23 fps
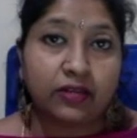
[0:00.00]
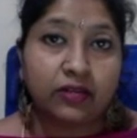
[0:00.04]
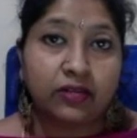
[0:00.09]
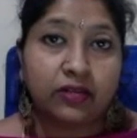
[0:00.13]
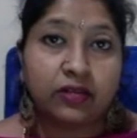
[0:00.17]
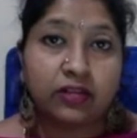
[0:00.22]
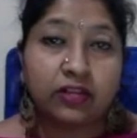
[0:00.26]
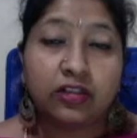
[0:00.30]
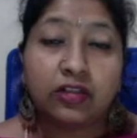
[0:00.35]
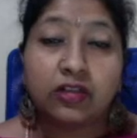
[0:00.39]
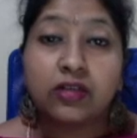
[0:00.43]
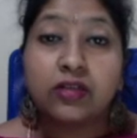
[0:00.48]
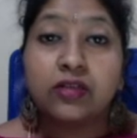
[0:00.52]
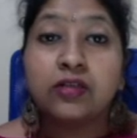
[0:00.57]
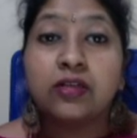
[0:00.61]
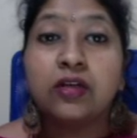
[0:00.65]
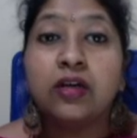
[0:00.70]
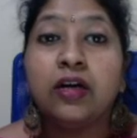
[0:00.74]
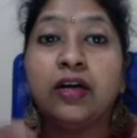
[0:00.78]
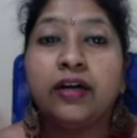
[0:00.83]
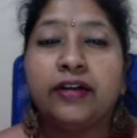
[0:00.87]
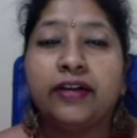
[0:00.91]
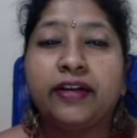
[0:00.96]
It is
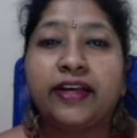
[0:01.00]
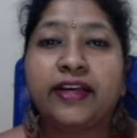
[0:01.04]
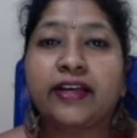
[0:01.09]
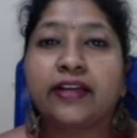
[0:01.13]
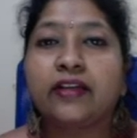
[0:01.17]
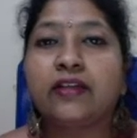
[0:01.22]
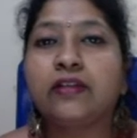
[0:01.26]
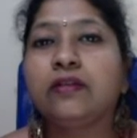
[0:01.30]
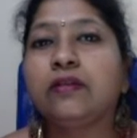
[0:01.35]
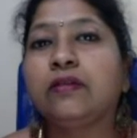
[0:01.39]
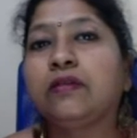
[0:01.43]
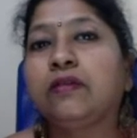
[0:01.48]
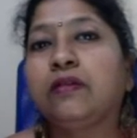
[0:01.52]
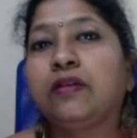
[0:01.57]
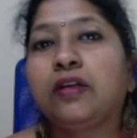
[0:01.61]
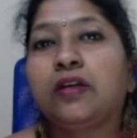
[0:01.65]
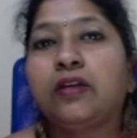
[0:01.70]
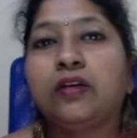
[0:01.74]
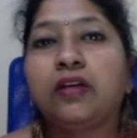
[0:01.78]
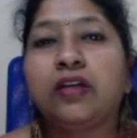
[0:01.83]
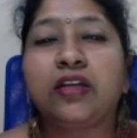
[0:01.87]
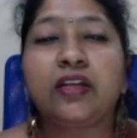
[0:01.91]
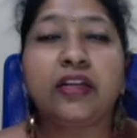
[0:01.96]
taken
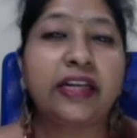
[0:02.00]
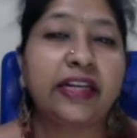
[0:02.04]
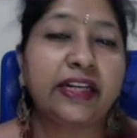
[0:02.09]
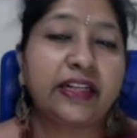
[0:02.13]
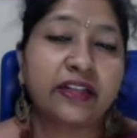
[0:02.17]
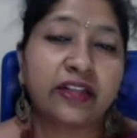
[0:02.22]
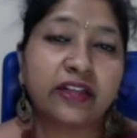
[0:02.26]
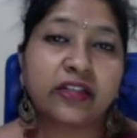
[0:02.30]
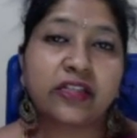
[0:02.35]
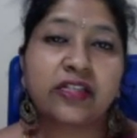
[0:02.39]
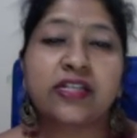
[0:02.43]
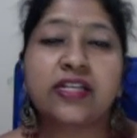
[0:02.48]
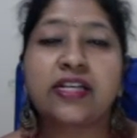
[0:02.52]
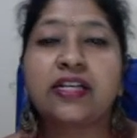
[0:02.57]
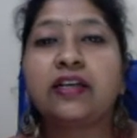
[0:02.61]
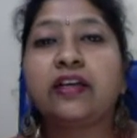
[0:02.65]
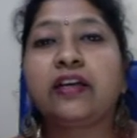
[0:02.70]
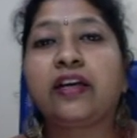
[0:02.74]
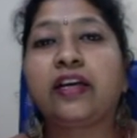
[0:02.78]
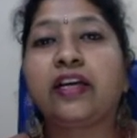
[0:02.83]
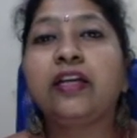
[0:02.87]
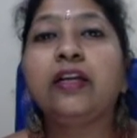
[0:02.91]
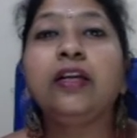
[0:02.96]
in indexing
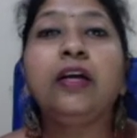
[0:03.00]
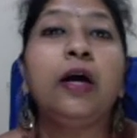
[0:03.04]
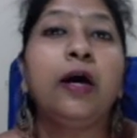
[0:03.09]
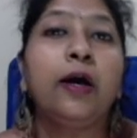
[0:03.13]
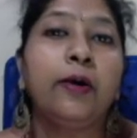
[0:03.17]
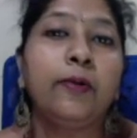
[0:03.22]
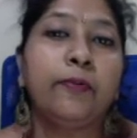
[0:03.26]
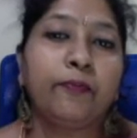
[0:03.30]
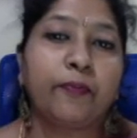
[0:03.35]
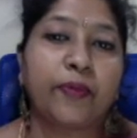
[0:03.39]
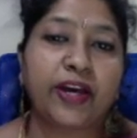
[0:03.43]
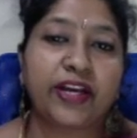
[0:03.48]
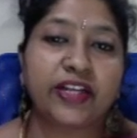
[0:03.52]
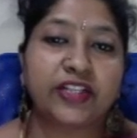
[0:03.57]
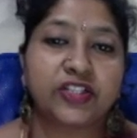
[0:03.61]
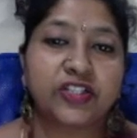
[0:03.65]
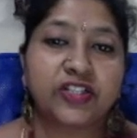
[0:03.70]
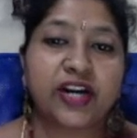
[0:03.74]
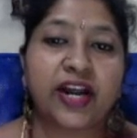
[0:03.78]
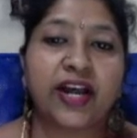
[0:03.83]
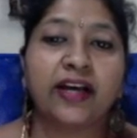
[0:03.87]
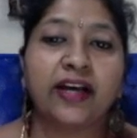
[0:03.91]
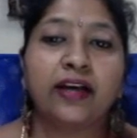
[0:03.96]
in
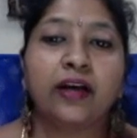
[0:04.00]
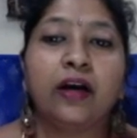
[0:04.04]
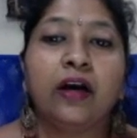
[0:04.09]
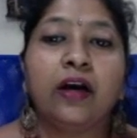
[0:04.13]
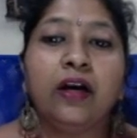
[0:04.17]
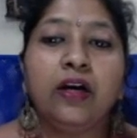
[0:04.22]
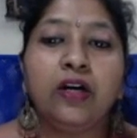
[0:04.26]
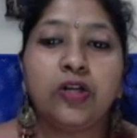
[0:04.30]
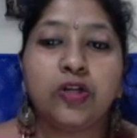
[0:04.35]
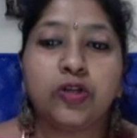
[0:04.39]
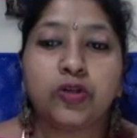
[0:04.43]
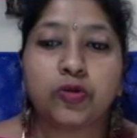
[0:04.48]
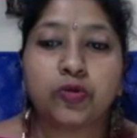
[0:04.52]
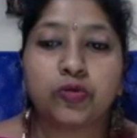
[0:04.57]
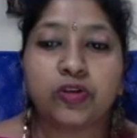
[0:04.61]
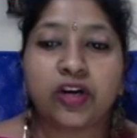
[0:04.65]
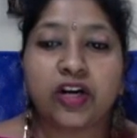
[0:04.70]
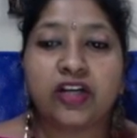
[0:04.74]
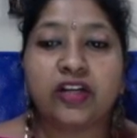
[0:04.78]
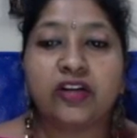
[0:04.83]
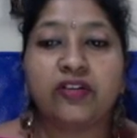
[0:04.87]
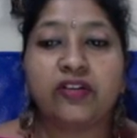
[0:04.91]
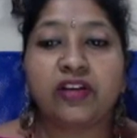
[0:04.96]
PageRank, so
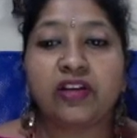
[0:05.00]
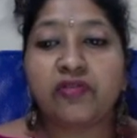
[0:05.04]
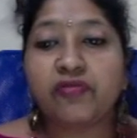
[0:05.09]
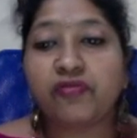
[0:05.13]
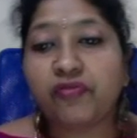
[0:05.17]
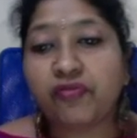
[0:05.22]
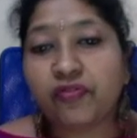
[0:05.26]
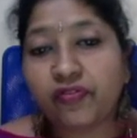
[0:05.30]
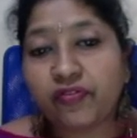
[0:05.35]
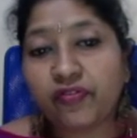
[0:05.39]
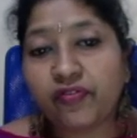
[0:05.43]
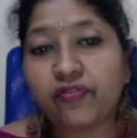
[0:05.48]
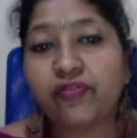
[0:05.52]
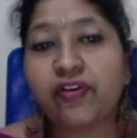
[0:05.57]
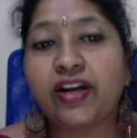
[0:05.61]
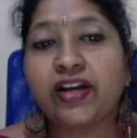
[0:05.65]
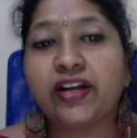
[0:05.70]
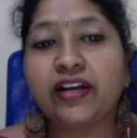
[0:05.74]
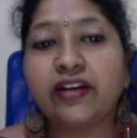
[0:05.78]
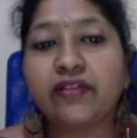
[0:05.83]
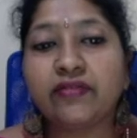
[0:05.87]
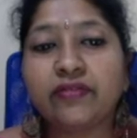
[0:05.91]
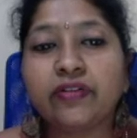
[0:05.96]
that if
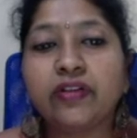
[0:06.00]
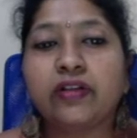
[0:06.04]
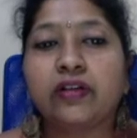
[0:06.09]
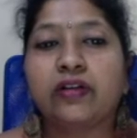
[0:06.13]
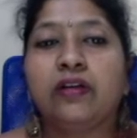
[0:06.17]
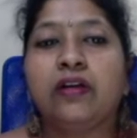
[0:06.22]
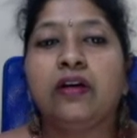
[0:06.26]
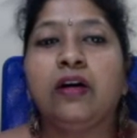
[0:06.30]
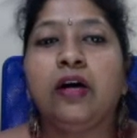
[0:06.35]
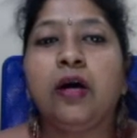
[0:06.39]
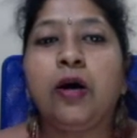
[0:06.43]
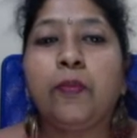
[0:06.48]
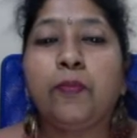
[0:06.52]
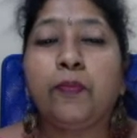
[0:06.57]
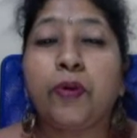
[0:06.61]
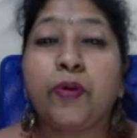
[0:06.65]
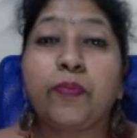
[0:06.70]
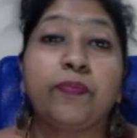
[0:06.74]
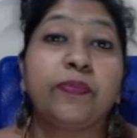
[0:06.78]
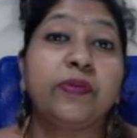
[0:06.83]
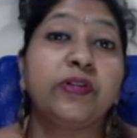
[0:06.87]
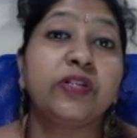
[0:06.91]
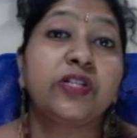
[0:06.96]
whenever
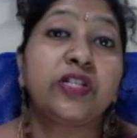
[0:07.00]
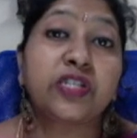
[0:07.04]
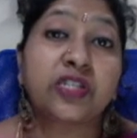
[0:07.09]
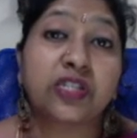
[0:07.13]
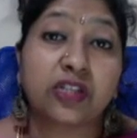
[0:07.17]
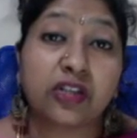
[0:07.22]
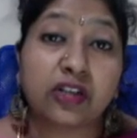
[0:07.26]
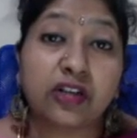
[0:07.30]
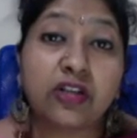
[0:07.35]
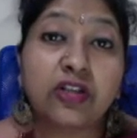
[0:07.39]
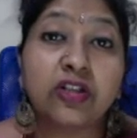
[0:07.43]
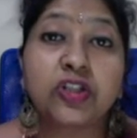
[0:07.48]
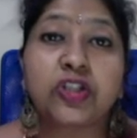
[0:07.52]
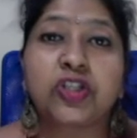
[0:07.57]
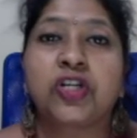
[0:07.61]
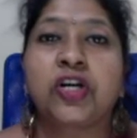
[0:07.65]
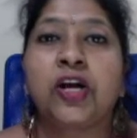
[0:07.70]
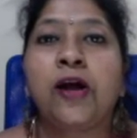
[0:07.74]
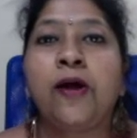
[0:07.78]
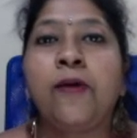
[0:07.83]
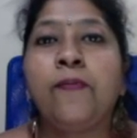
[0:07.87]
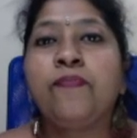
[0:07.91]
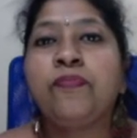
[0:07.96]
people search
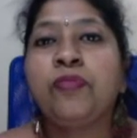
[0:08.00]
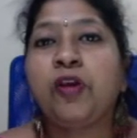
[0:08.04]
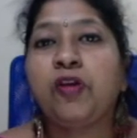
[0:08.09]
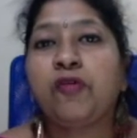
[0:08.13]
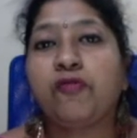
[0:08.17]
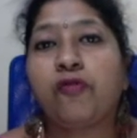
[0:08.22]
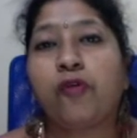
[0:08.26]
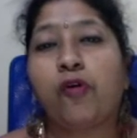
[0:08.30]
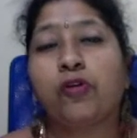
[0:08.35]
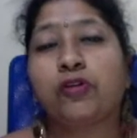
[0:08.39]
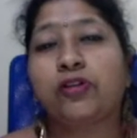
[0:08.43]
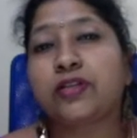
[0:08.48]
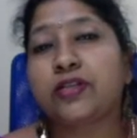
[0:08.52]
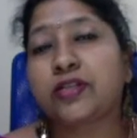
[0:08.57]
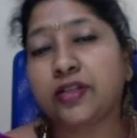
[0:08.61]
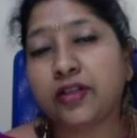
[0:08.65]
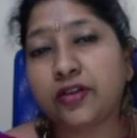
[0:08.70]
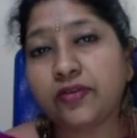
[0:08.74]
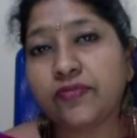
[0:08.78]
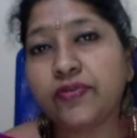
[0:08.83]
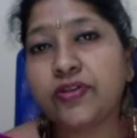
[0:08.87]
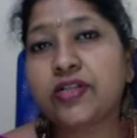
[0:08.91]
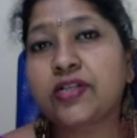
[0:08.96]
for the
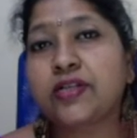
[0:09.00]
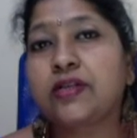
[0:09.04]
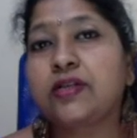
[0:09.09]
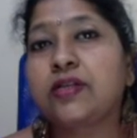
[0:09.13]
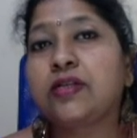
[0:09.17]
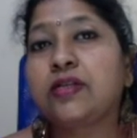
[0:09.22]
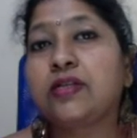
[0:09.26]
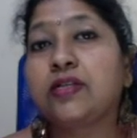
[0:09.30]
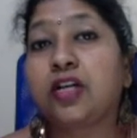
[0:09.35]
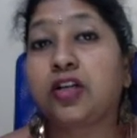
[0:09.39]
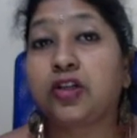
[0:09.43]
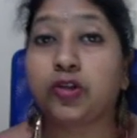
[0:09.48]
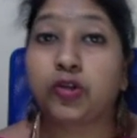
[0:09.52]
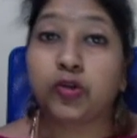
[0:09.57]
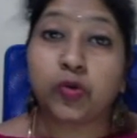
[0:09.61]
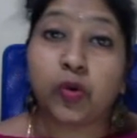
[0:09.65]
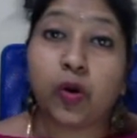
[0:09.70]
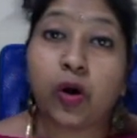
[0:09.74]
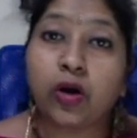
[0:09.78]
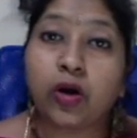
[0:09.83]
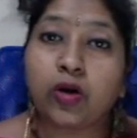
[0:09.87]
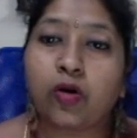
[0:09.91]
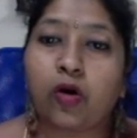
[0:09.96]
services that you
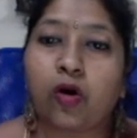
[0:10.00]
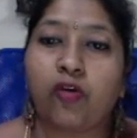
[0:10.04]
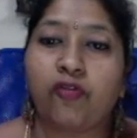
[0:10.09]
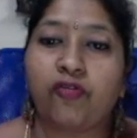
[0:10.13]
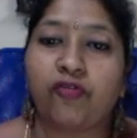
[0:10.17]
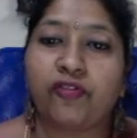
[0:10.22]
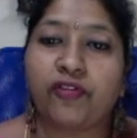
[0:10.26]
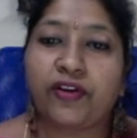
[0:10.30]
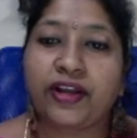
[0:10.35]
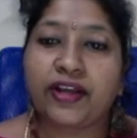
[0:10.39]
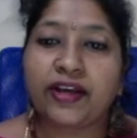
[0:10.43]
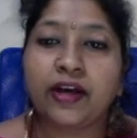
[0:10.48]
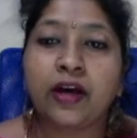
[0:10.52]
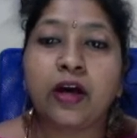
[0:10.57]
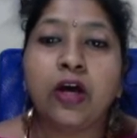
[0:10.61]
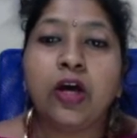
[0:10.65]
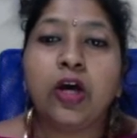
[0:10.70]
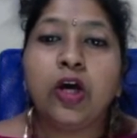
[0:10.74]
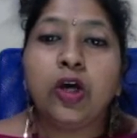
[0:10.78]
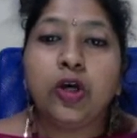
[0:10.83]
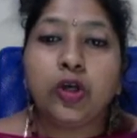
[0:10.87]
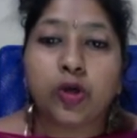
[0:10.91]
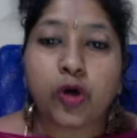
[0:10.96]
are offering,
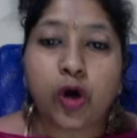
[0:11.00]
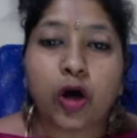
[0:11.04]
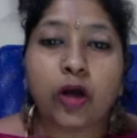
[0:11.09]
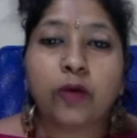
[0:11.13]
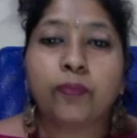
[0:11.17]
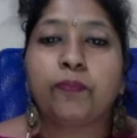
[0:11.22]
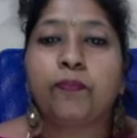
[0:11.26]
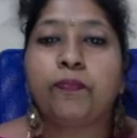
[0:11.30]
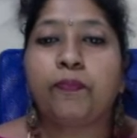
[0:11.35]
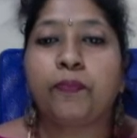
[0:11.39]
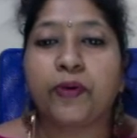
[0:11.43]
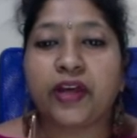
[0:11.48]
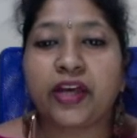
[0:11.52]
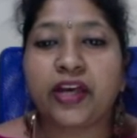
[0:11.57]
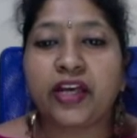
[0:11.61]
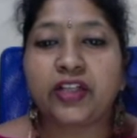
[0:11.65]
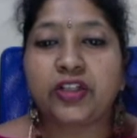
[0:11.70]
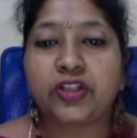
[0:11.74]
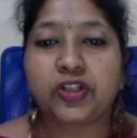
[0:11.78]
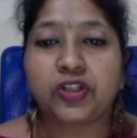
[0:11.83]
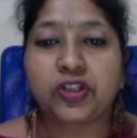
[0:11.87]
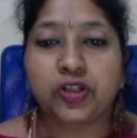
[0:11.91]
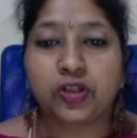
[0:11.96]
your
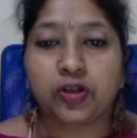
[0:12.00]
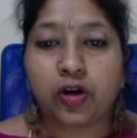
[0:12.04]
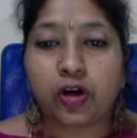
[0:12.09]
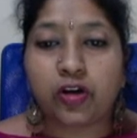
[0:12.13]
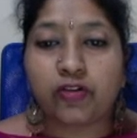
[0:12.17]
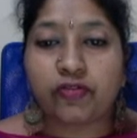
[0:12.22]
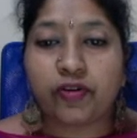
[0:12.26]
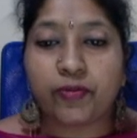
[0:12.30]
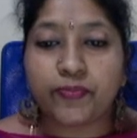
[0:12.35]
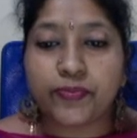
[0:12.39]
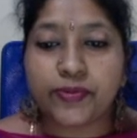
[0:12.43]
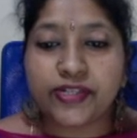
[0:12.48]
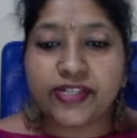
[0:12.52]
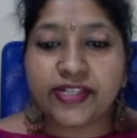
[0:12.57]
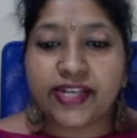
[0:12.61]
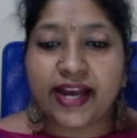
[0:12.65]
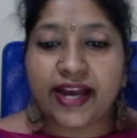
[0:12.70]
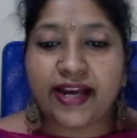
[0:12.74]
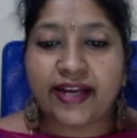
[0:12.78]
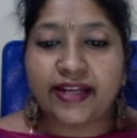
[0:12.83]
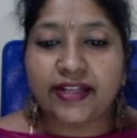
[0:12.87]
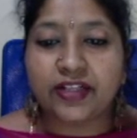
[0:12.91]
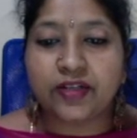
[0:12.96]
page, your
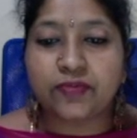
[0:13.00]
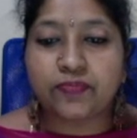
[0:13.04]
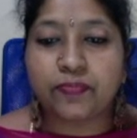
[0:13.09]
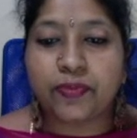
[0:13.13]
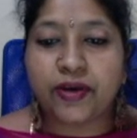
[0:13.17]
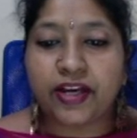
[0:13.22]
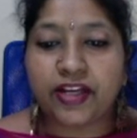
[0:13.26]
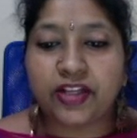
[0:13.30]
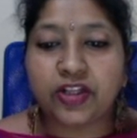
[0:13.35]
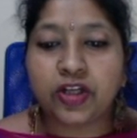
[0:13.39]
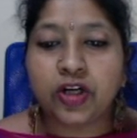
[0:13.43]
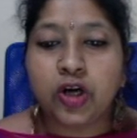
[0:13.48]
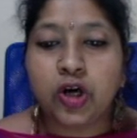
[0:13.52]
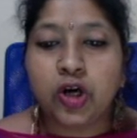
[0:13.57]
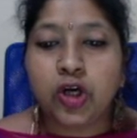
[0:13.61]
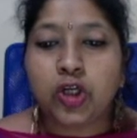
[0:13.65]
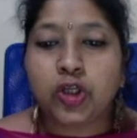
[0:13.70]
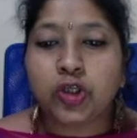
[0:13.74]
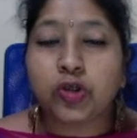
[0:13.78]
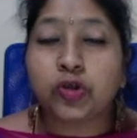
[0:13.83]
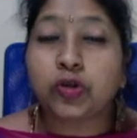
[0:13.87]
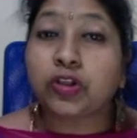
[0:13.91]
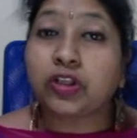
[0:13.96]
website page
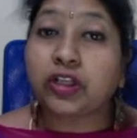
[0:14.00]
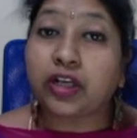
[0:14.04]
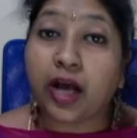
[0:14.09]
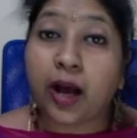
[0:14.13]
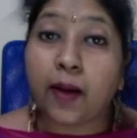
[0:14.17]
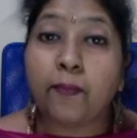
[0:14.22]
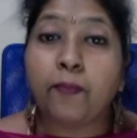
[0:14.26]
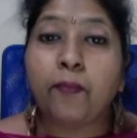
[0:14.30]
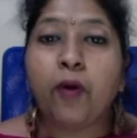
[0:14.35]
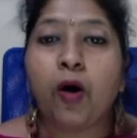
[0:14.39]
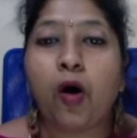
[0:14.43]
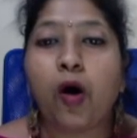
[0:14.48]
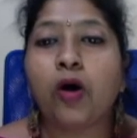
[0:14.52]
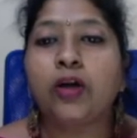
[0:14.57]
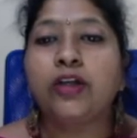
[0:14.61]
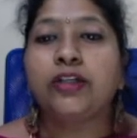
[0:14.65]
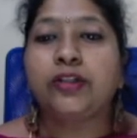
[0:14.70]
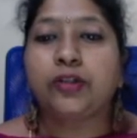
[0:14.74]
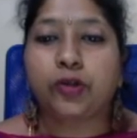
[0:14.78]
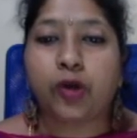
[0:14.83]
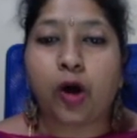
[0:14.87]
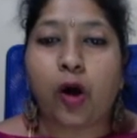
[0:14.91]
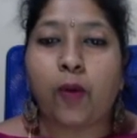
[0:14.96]
should come on
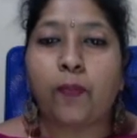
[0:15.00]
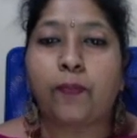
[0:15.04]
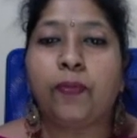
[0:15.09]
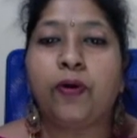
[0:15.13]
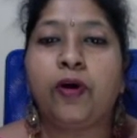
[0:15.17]
top.